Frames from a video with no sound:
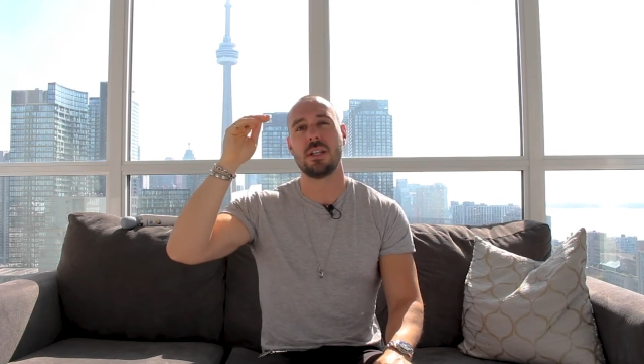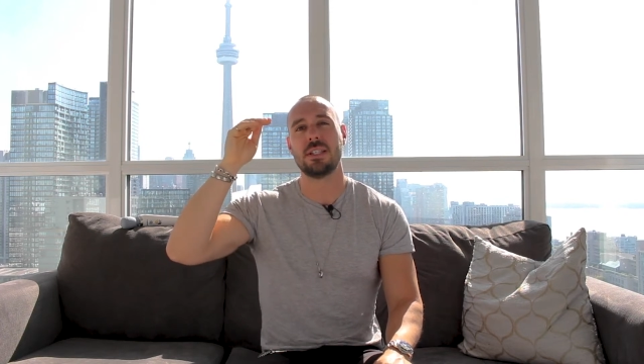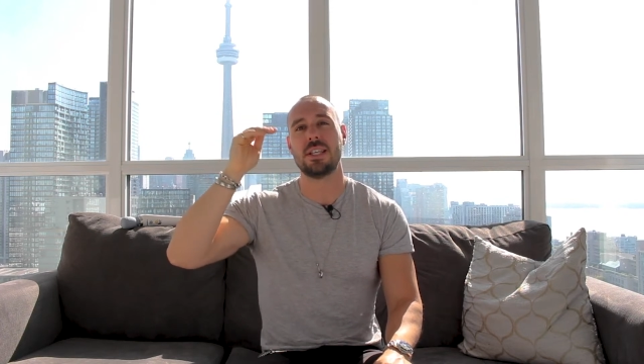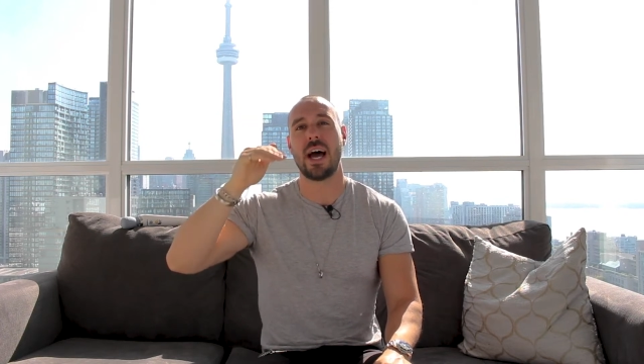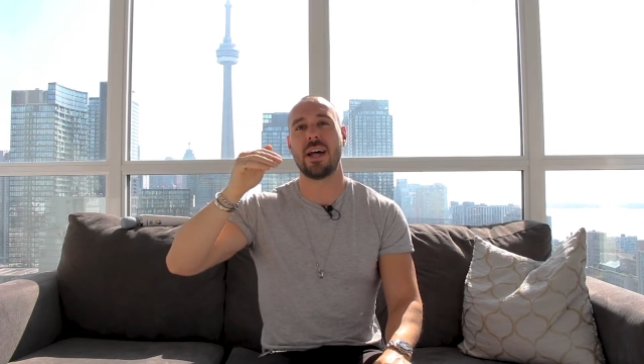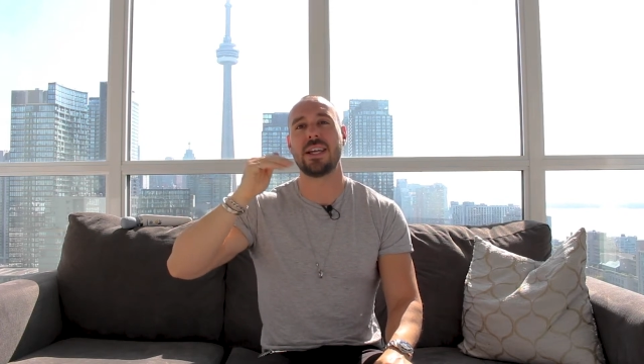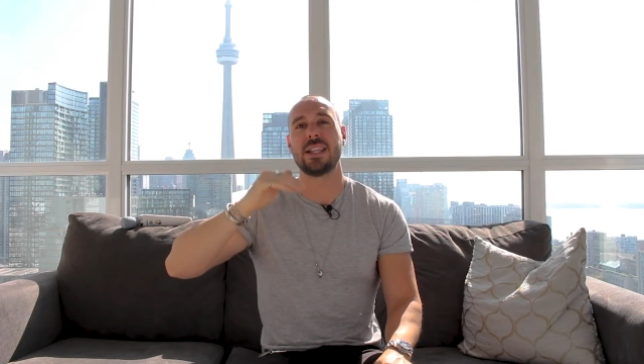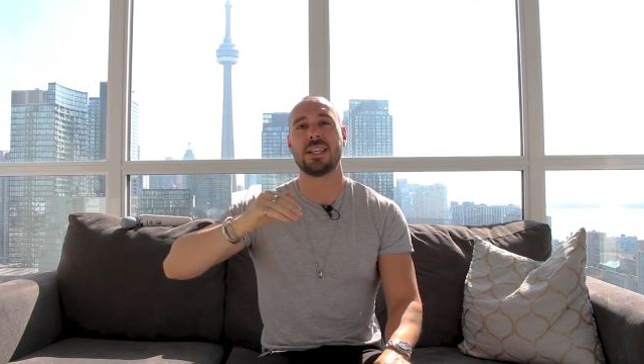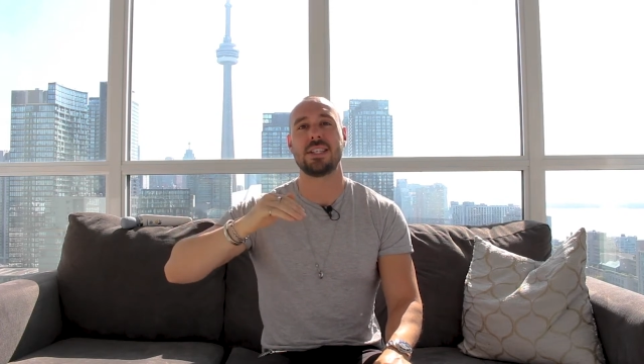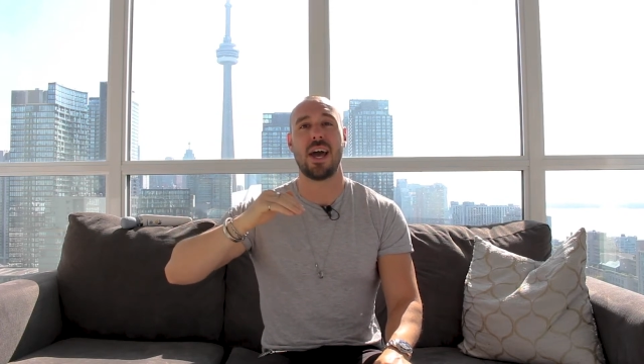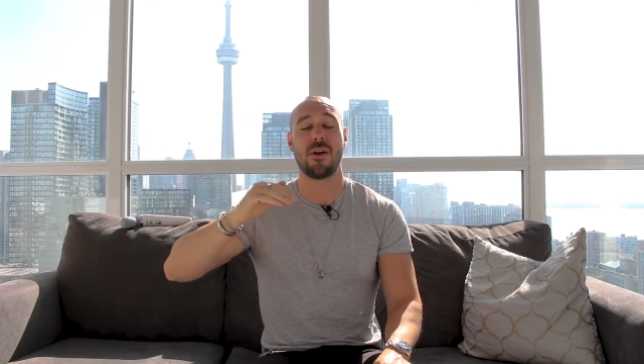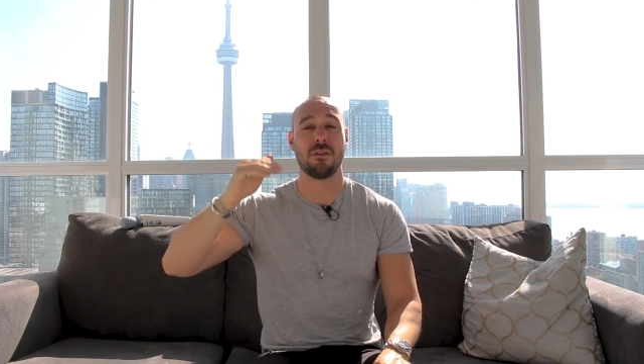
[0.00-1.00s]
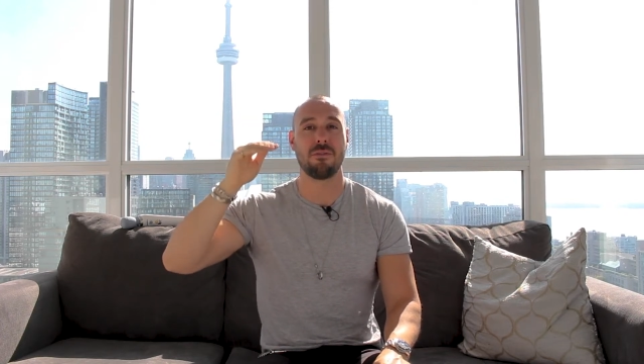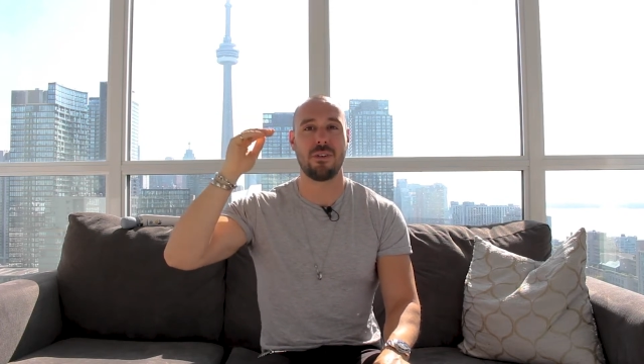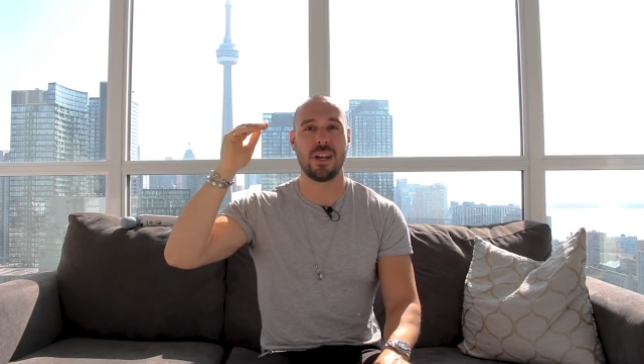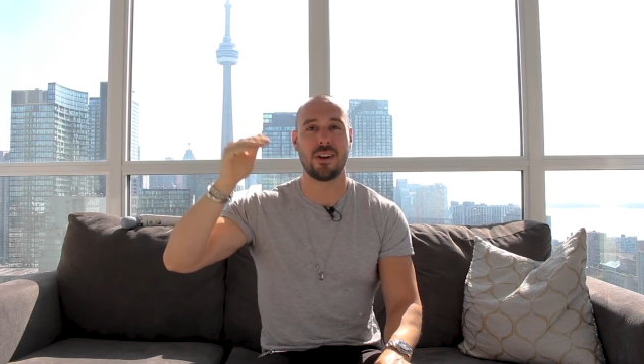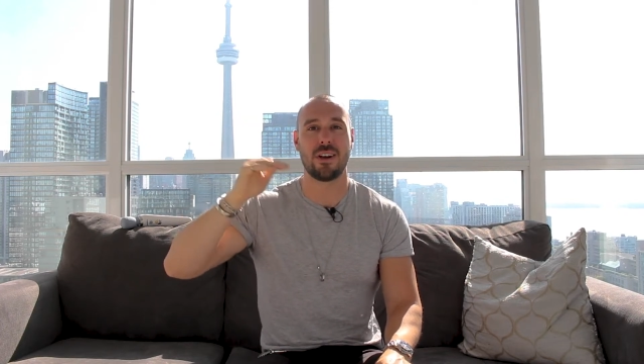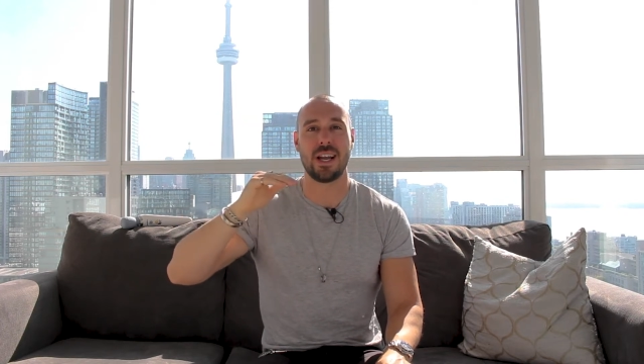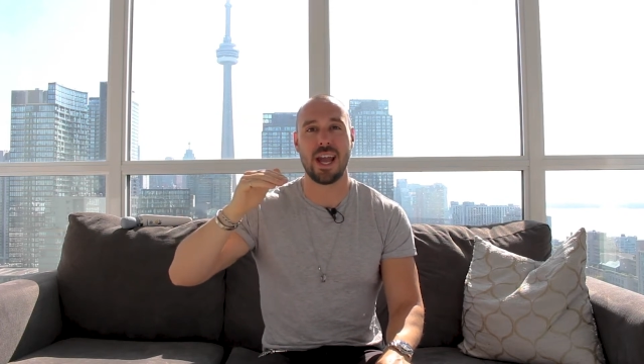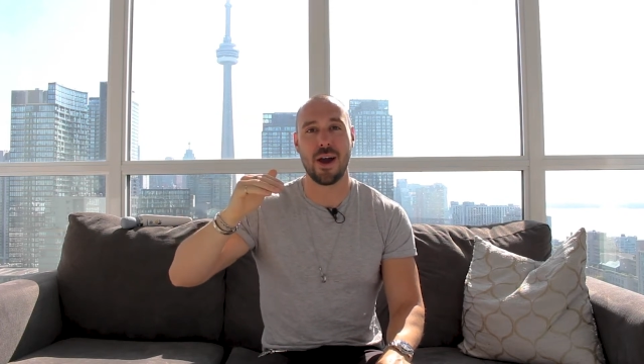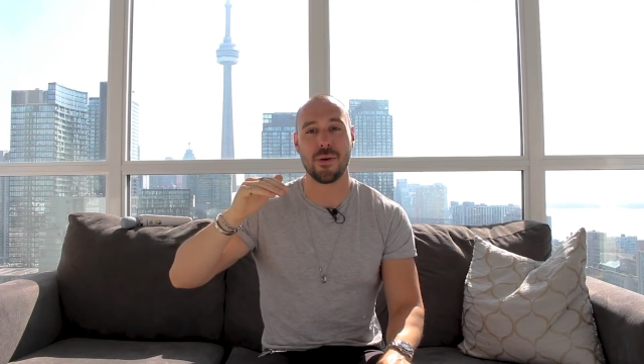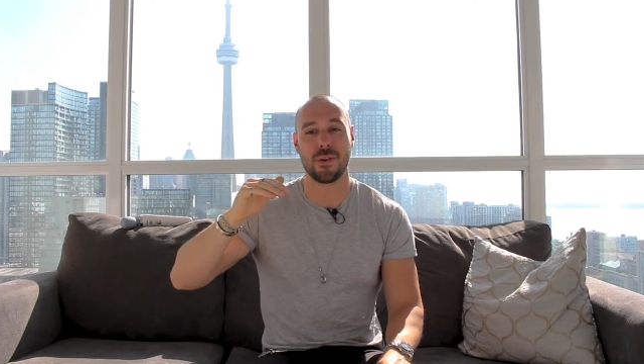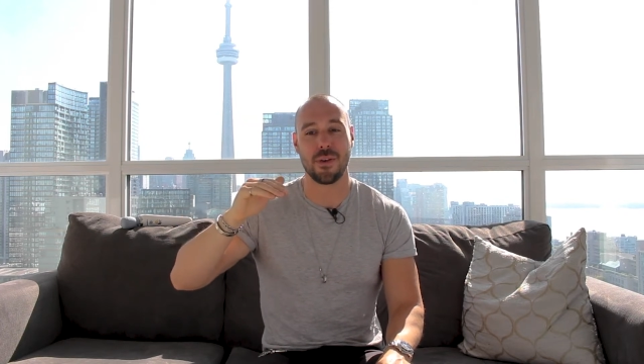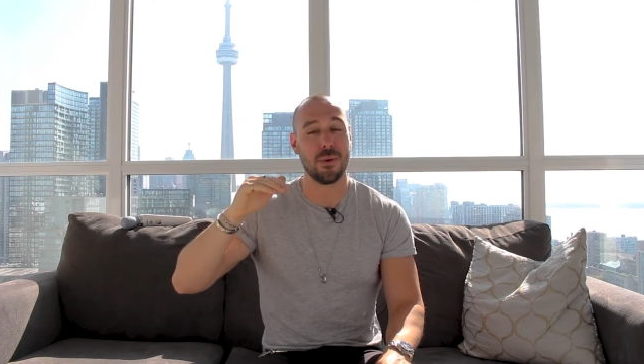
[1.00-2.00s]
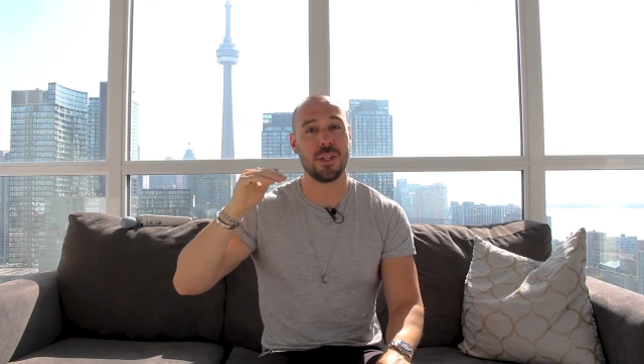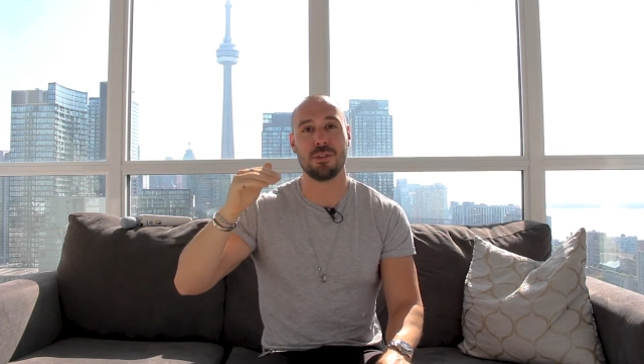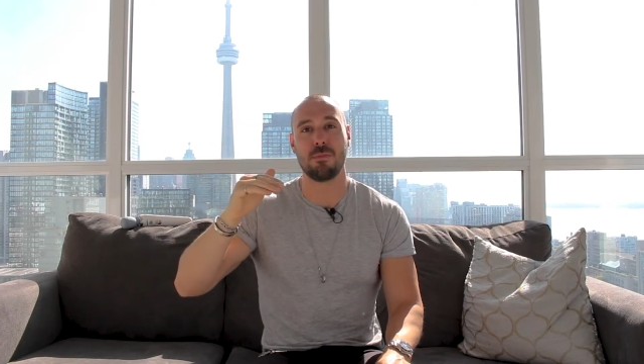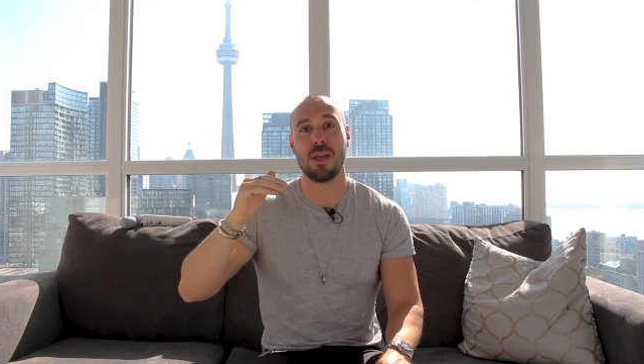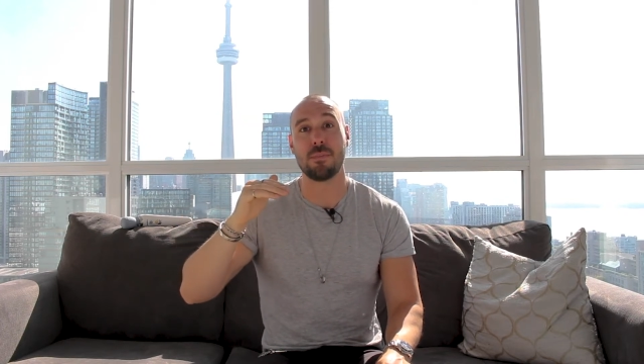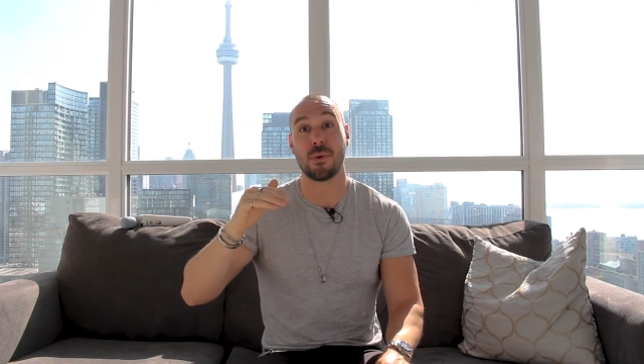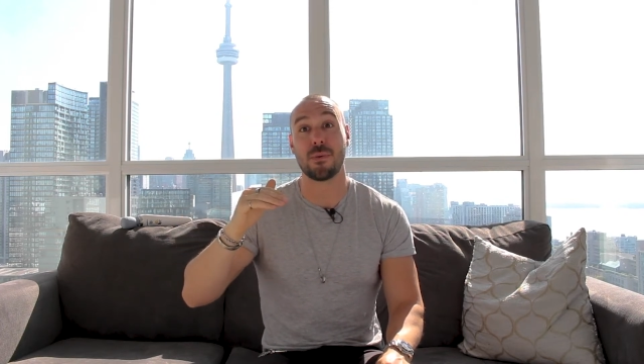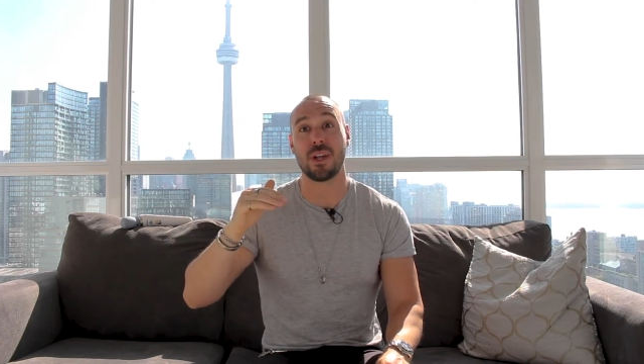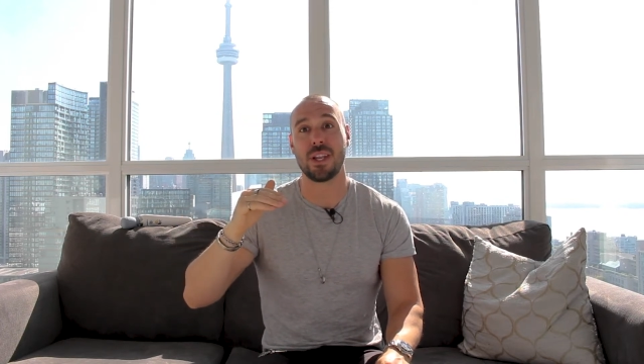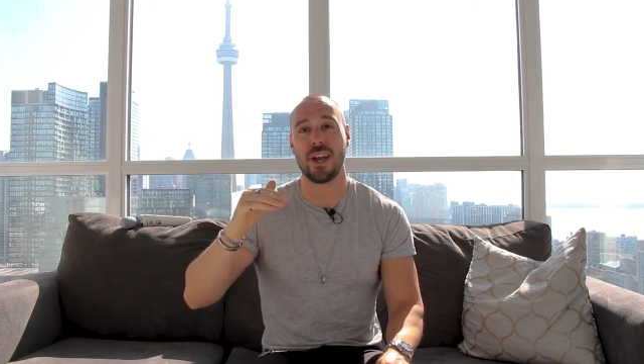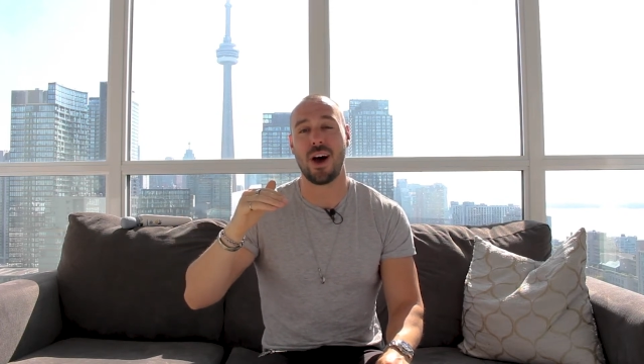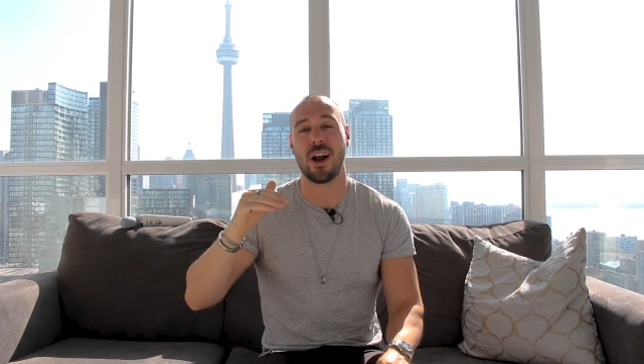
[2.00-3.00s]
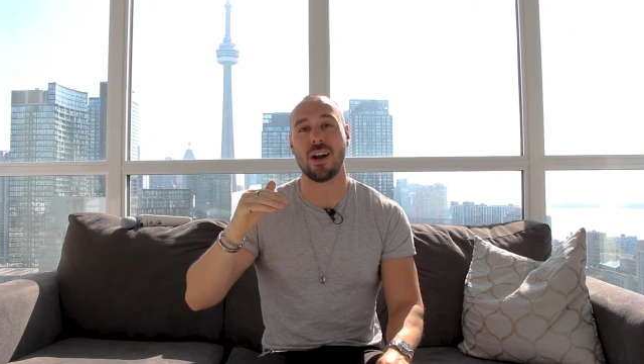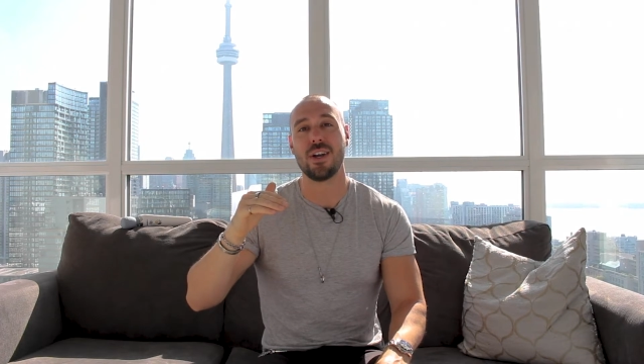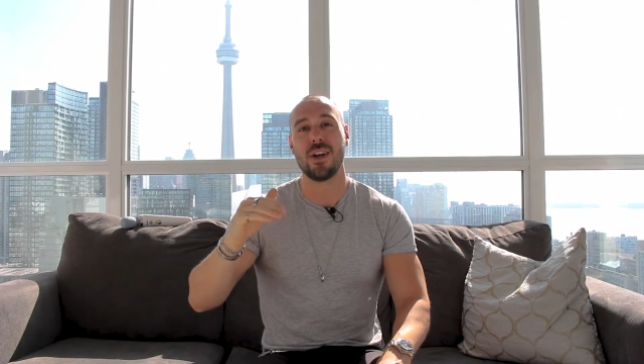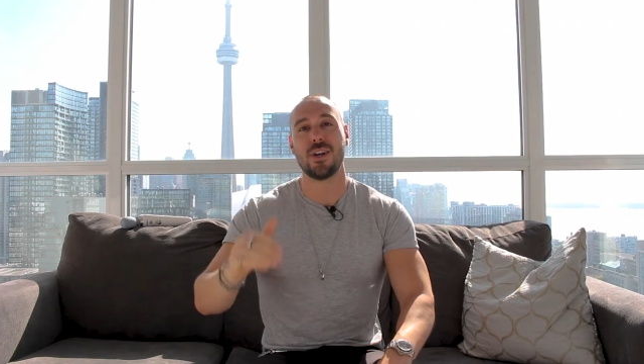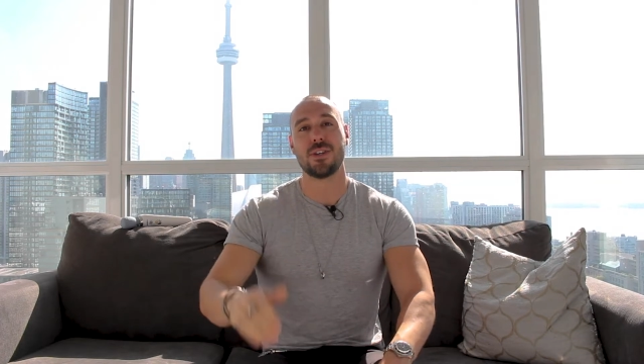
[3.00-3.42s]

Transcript: dialing this down and figuring out who these people really are.